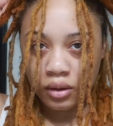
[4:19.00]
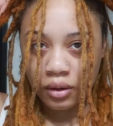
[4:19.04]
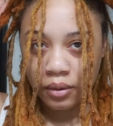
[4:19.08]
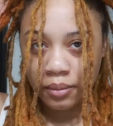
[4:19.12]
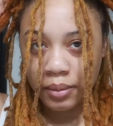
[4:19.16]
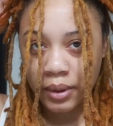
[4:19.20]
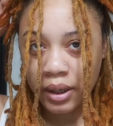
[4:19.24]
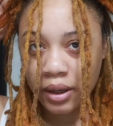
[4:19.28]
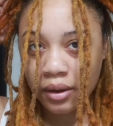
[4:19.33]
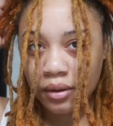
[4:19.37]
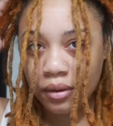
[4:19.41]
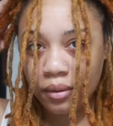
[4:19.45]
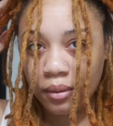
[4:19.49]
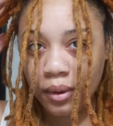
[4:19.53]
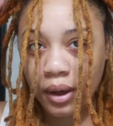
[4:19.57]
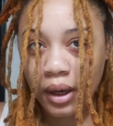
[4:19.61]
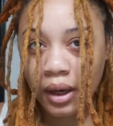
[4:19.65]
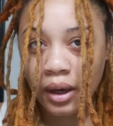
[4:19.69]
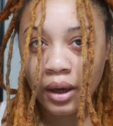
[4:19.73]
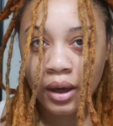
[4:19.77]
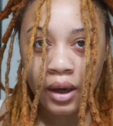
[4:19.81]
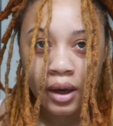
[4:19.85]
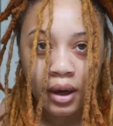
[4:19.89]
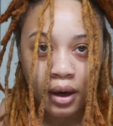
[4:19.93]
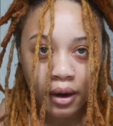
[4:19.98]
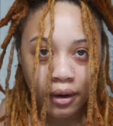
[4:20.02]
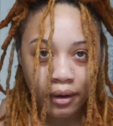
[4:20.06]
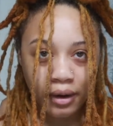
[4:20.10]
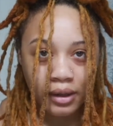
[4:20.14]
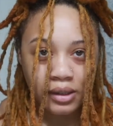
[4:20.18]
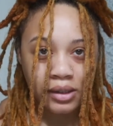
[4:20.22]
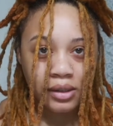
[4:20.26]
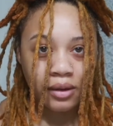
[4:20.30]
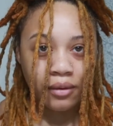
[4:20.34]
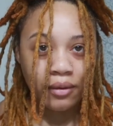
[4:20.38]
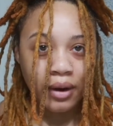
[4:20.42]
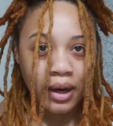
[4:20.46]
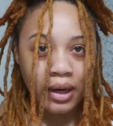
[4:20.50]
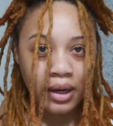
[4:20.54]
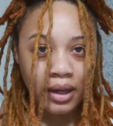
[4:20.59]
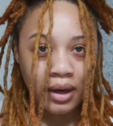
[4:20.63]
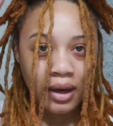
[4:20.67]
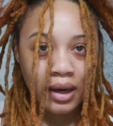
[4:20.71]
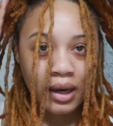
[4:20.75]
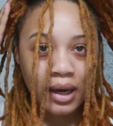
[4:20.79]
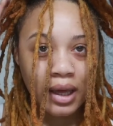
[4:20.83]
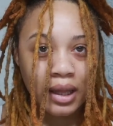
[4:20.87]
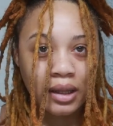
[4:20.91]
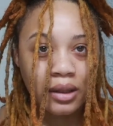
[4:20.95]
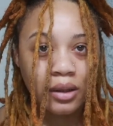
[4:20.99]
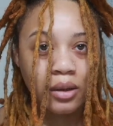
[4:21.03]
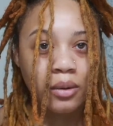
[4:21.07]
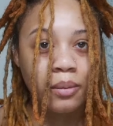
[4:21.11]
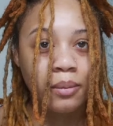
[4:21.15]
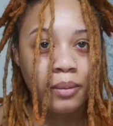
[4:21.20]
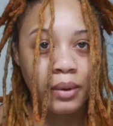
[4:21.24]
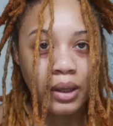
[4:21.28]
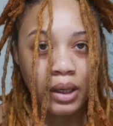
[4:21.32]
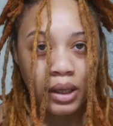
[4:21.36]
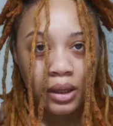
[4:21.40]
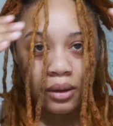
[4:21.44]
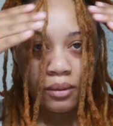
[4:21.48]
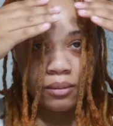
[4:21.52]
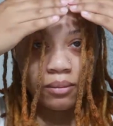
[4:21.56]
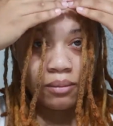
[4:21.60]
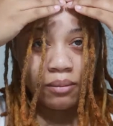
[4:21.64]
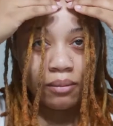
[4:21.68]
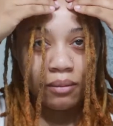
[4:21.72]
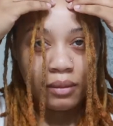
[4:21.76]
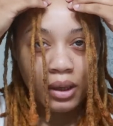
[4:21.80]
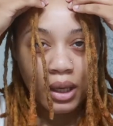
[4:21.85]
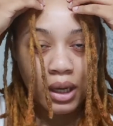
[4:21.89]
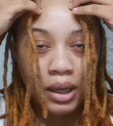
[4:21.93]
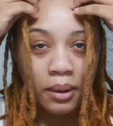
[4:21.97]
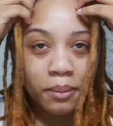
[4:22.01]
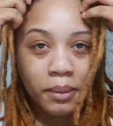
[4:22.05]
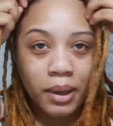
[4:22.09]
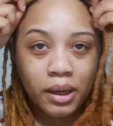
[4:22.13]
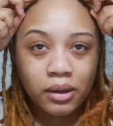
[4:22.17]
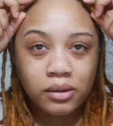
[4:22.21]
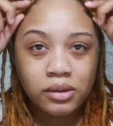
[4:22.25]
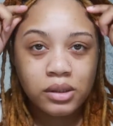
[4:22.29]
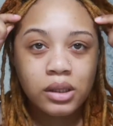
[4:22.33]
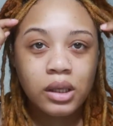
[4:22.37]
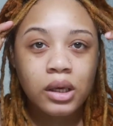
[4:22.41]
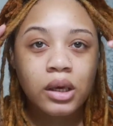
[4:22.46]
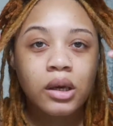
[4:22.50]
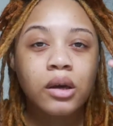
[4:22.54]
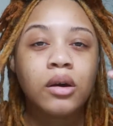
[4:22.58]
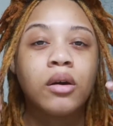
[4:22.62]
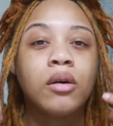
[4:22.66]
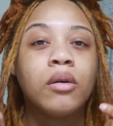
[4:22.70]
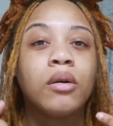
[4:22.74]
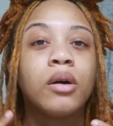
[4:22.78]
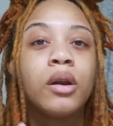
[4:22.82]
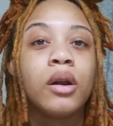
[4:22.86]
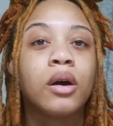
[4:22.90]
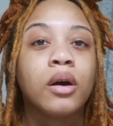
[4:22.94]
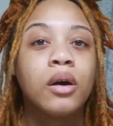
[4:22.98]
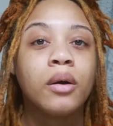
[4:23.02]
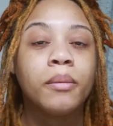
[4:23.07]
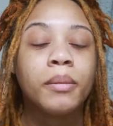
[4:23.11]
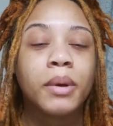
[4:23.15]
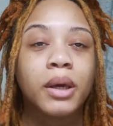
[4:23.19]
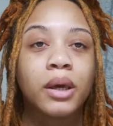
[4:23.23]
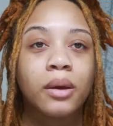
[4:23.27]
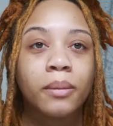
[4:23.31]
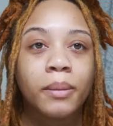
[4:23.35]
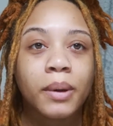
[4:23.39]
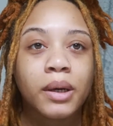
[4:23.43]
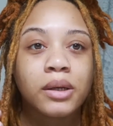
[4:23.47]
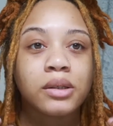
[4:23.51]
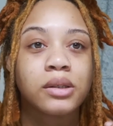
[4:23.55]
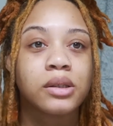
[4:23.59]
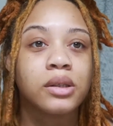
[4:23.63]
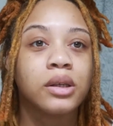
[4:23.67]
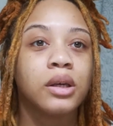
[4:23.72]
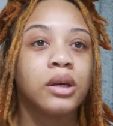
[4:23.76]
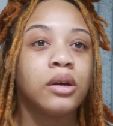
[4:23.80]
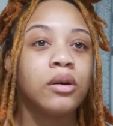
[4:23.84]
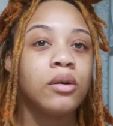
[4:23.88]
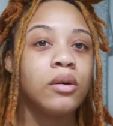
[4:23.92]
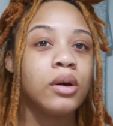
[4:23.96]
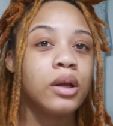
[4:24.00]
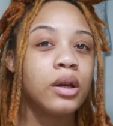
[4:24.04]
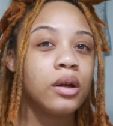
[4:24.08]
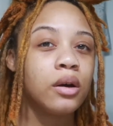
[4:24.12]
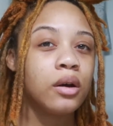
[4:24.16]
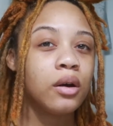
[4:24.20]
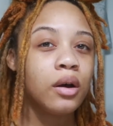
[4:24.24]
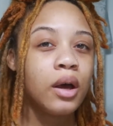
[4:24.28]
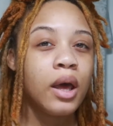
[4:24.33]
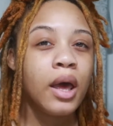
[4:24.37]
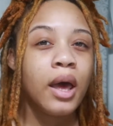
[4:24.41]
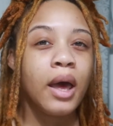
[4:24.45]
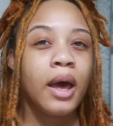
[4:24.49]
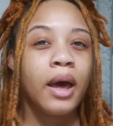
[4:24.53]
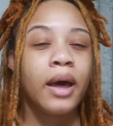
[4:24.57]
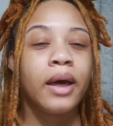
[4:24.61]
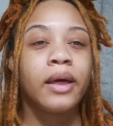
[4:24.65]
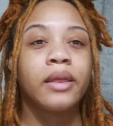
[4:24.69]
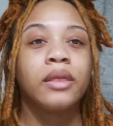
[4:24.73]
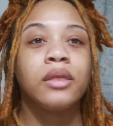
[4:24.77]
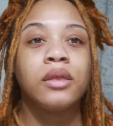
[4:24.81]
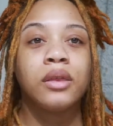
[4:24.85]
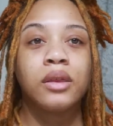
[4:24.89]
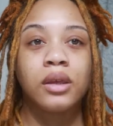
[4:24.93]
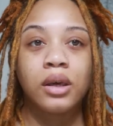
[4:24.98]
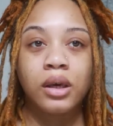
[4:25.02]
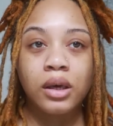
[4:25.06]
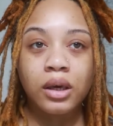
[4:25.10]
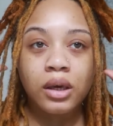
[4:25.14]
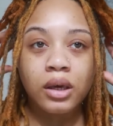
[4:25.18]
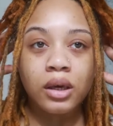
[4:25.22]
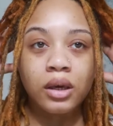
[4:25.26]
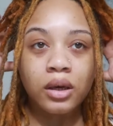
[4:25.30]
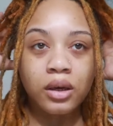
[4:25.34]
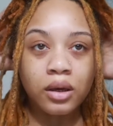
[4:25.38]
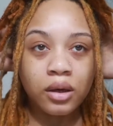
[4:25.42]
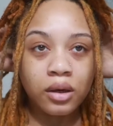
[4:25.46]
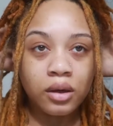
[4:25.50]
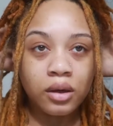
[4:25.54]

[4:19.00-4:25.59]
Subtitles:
out of the way. All right, so right now I got a little Minnie Mouse thing going on, Mickey Mouse thing going on. I think